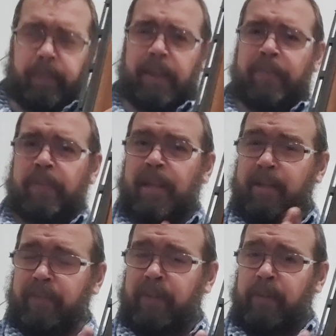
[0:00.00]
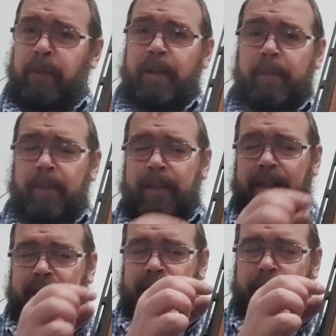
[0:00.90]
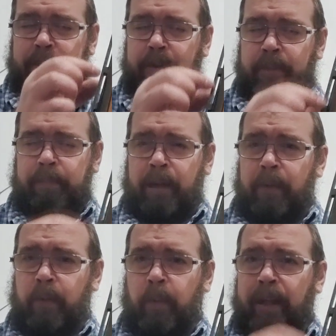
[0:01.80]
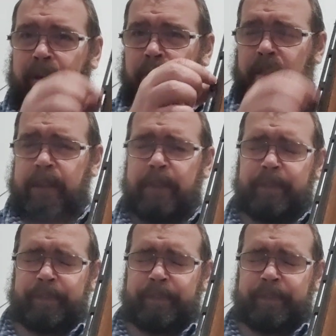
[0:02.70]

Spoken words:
If you get a vent rib, a lot of times you can mount a rail on it.